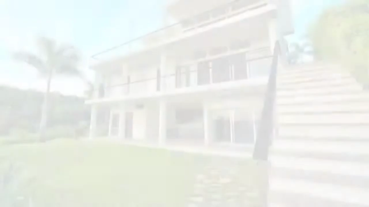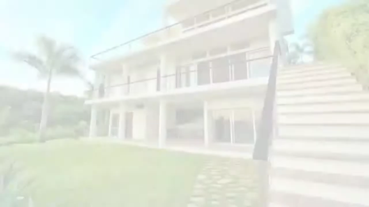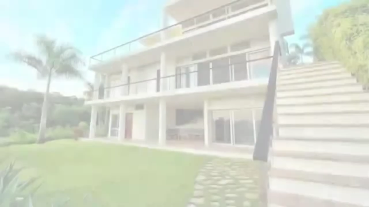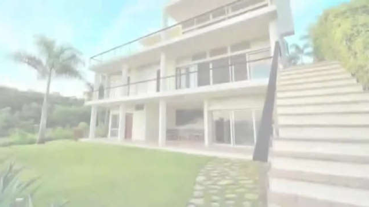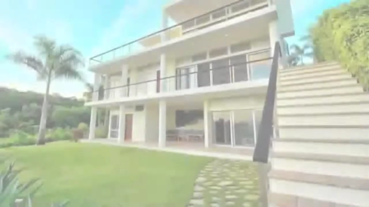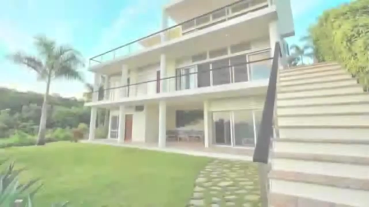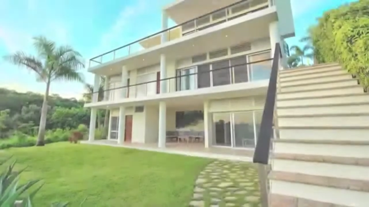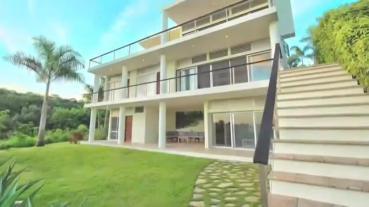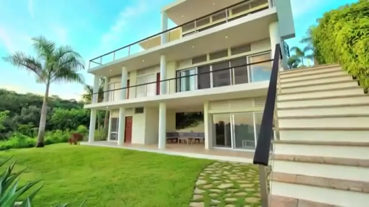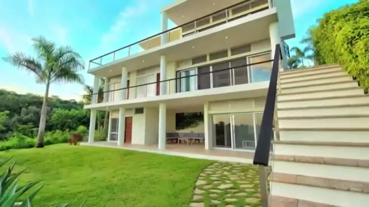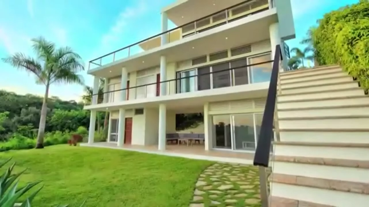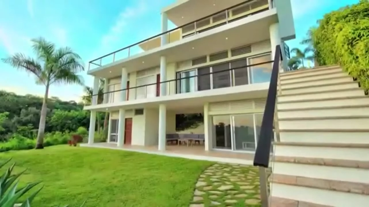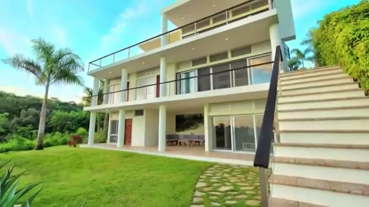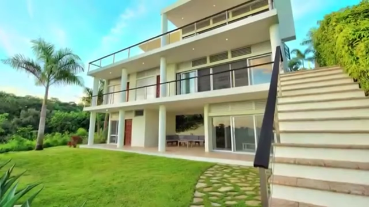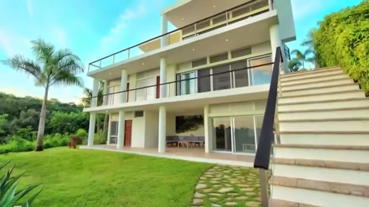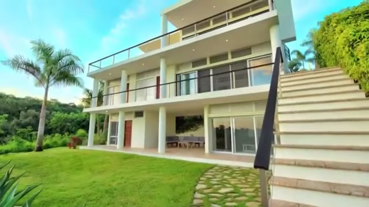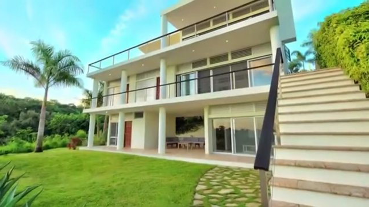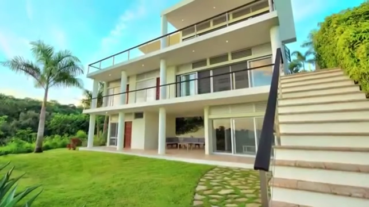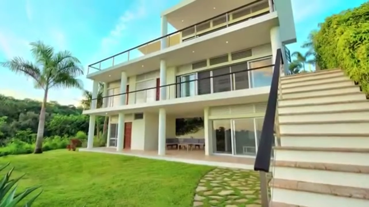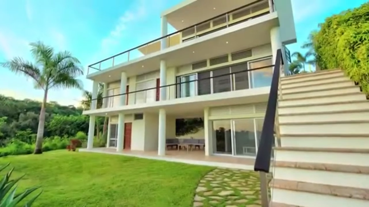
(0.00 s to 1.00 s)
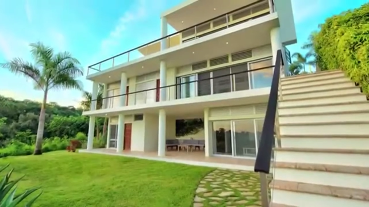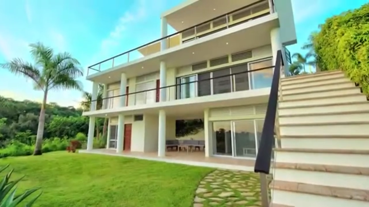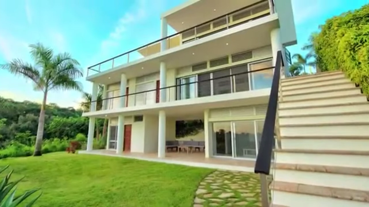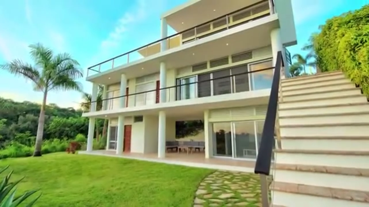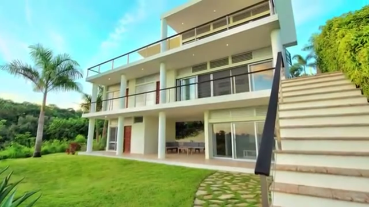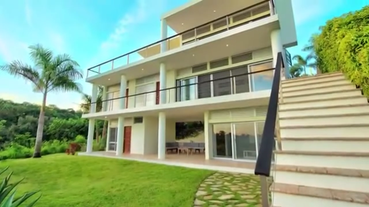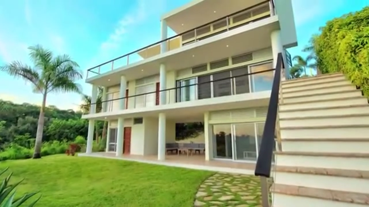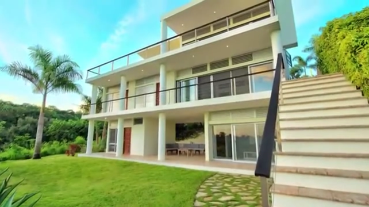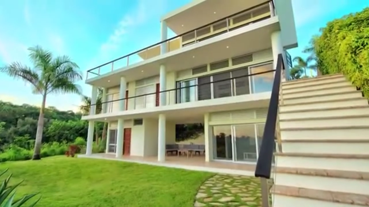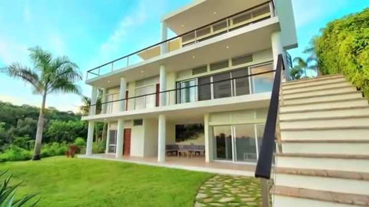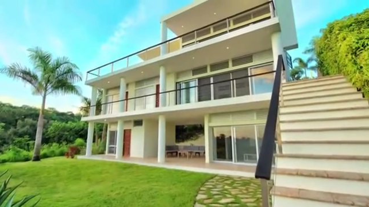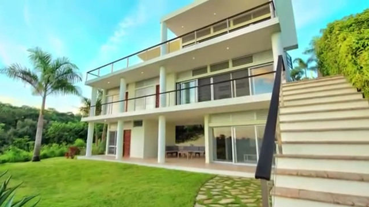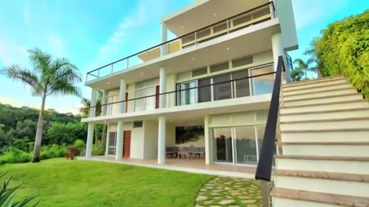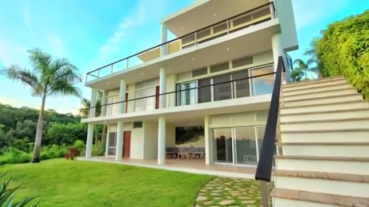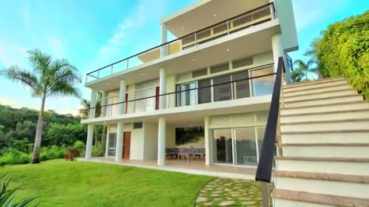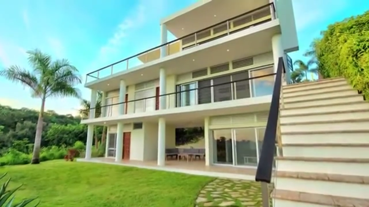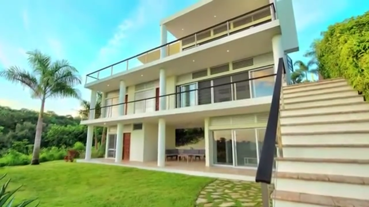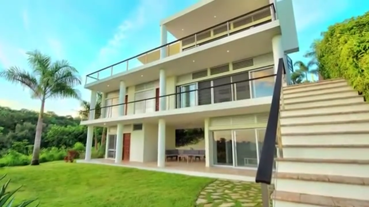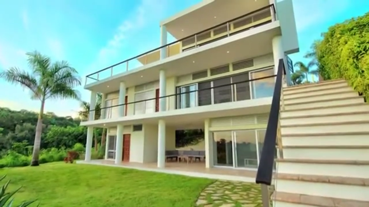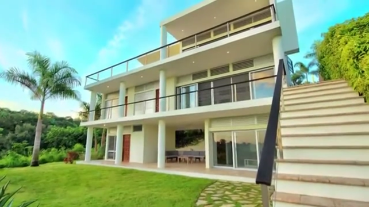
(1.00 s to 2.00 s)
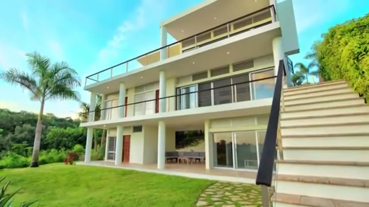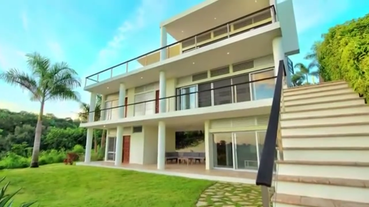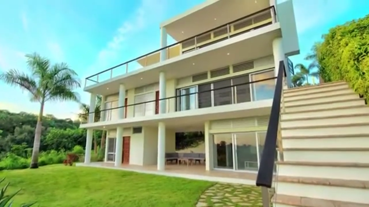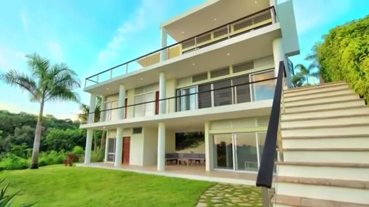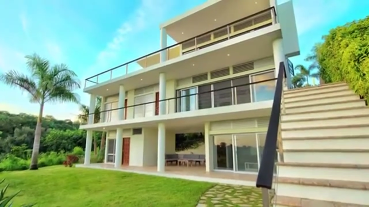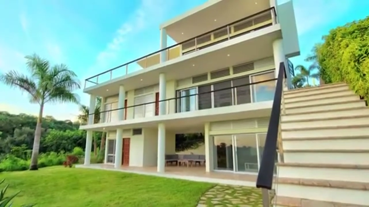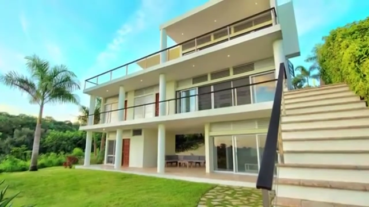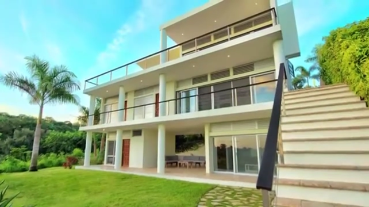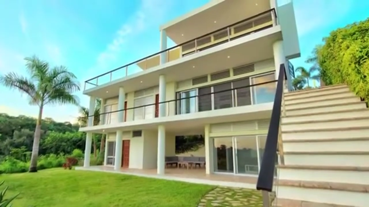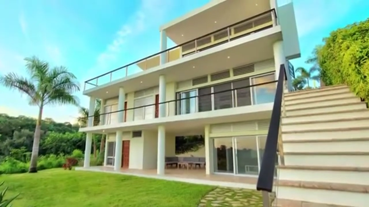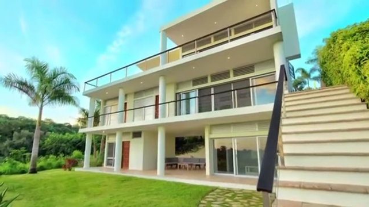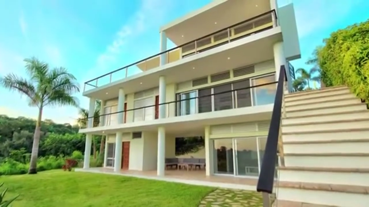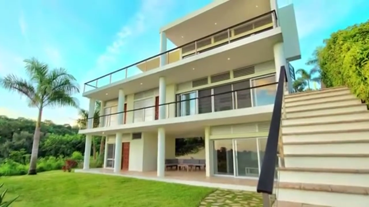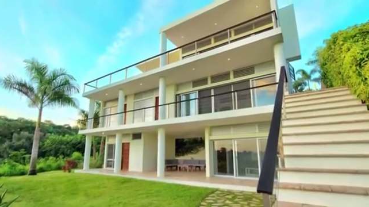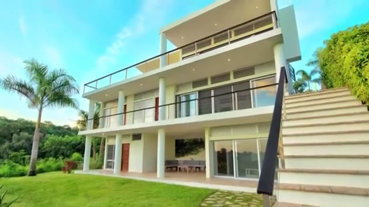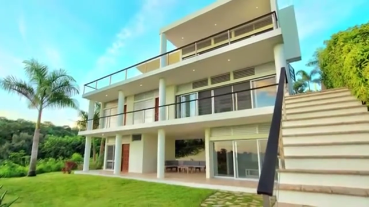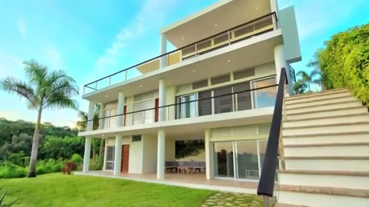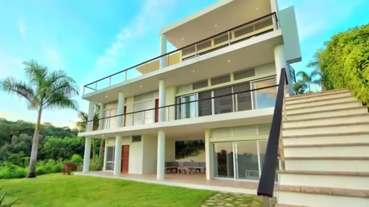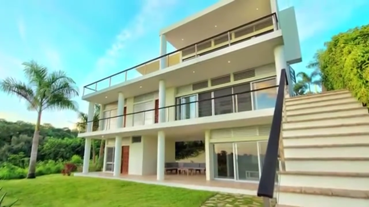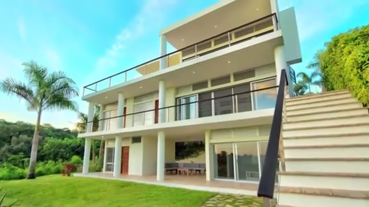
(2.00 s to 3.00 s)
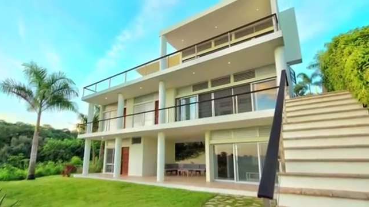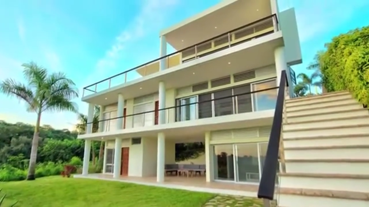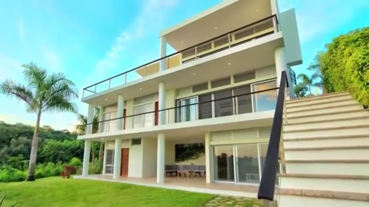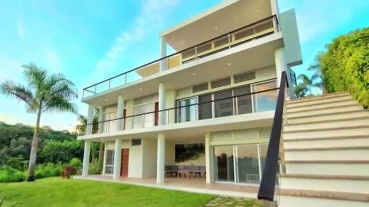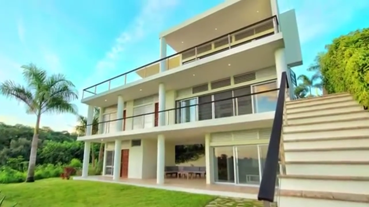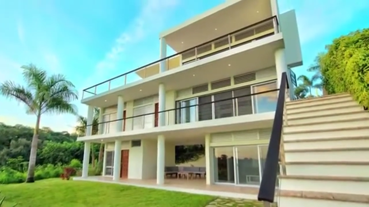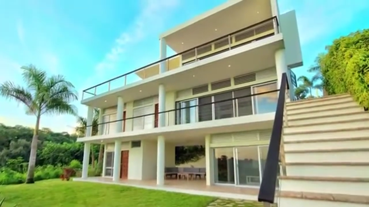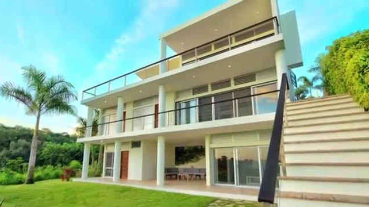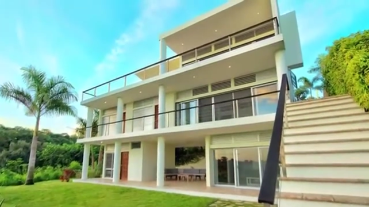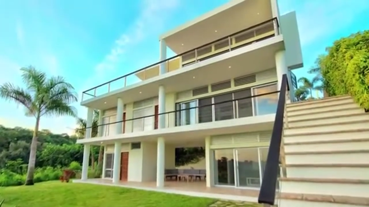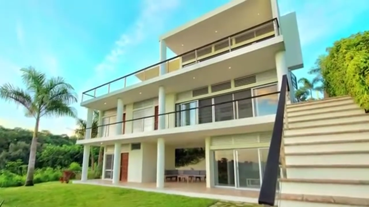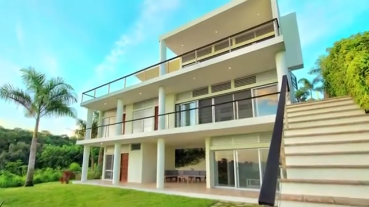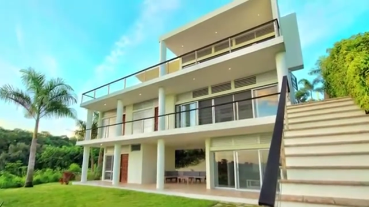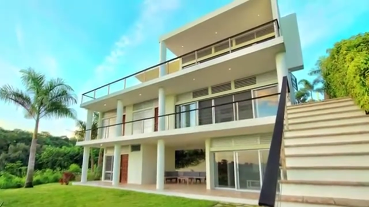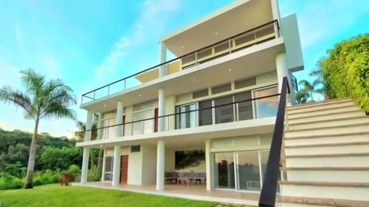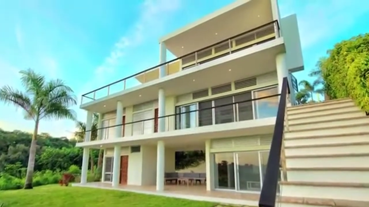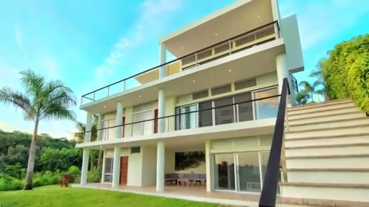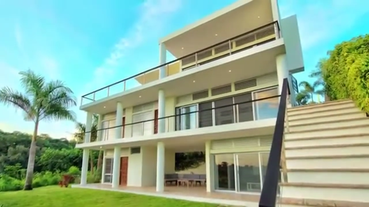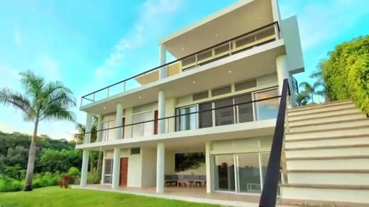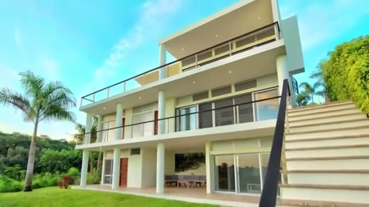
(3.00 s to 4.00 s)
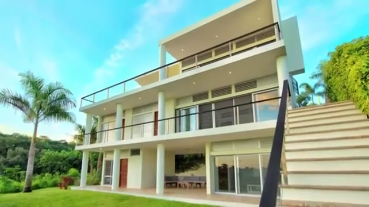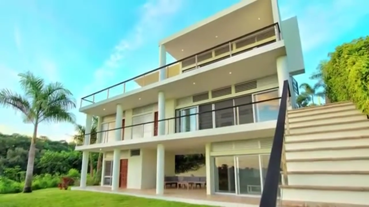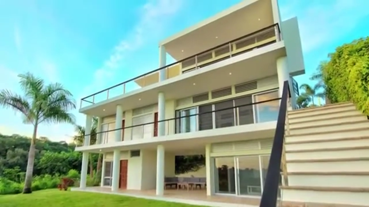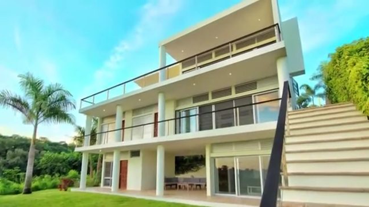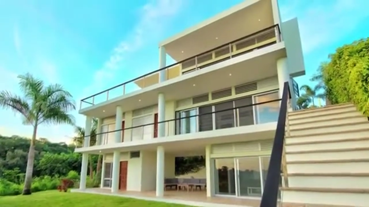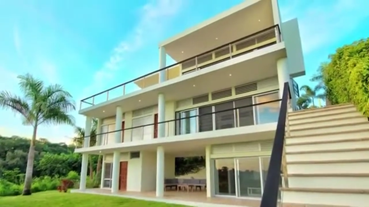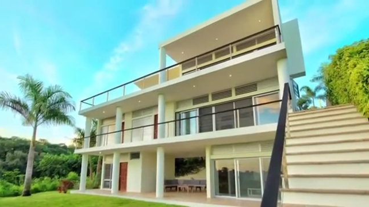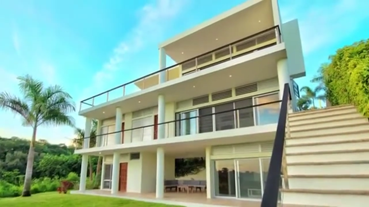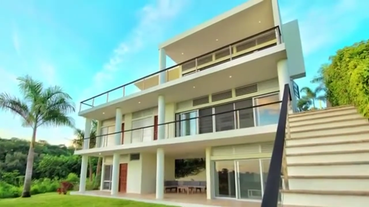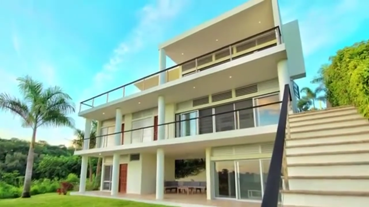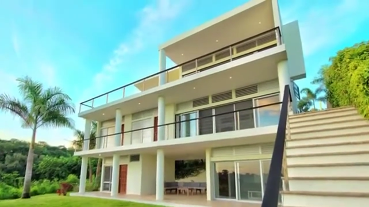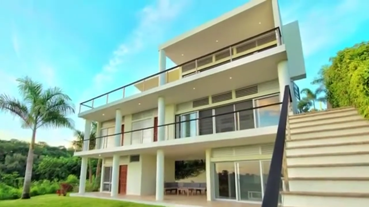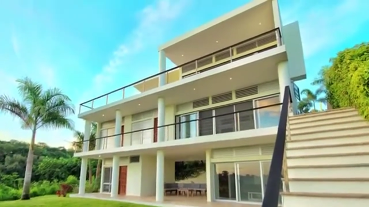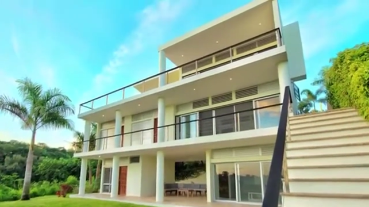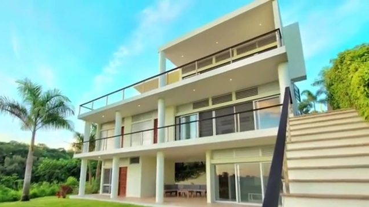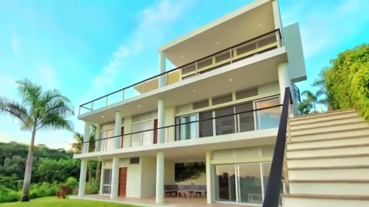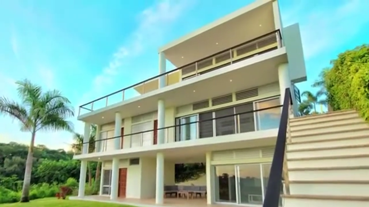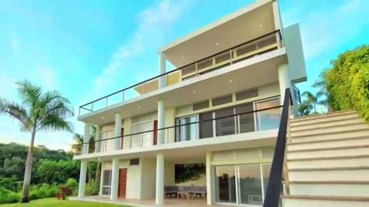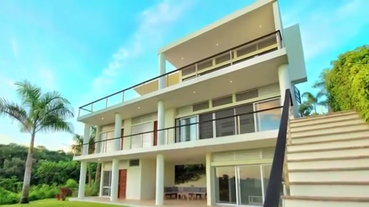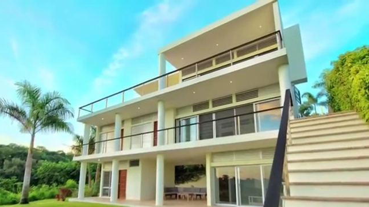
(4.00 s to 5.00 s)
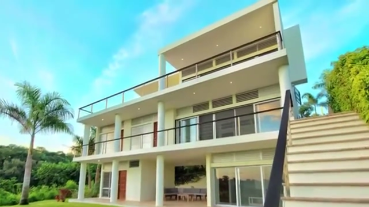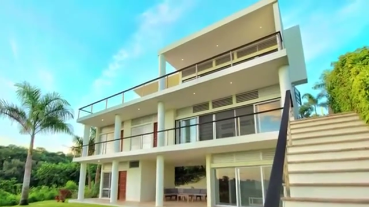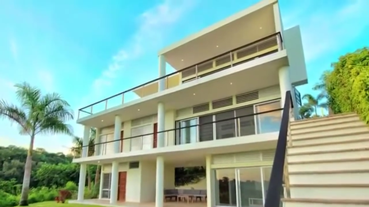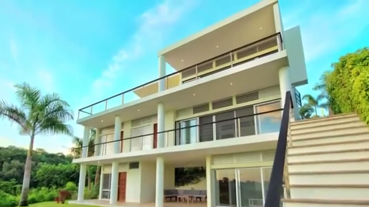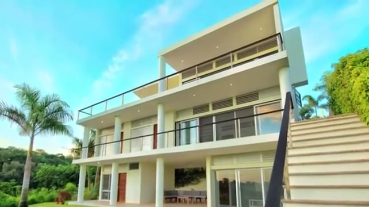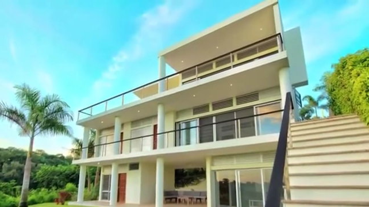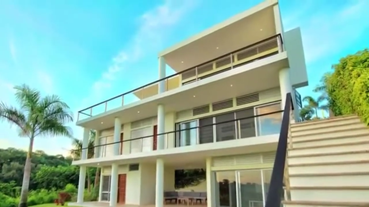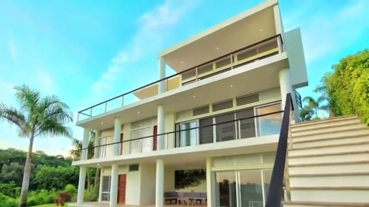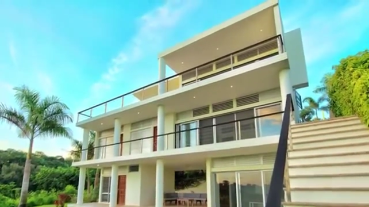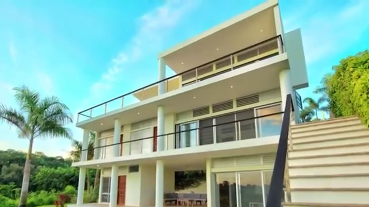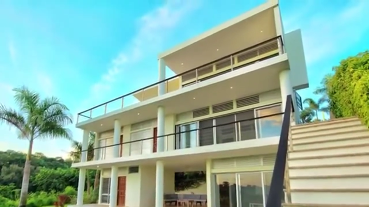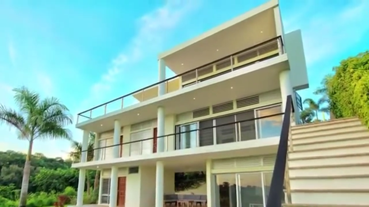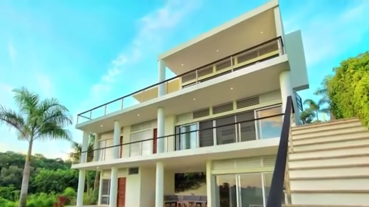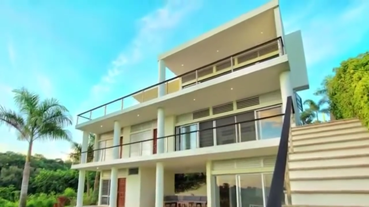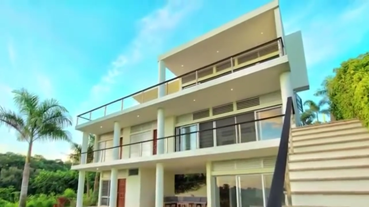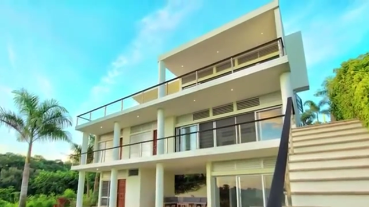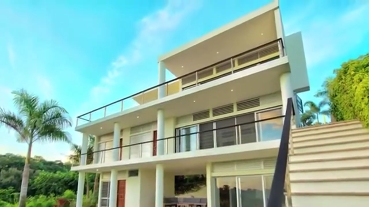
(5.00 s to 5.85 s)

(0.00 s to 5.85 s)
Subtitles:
(no speaker visible)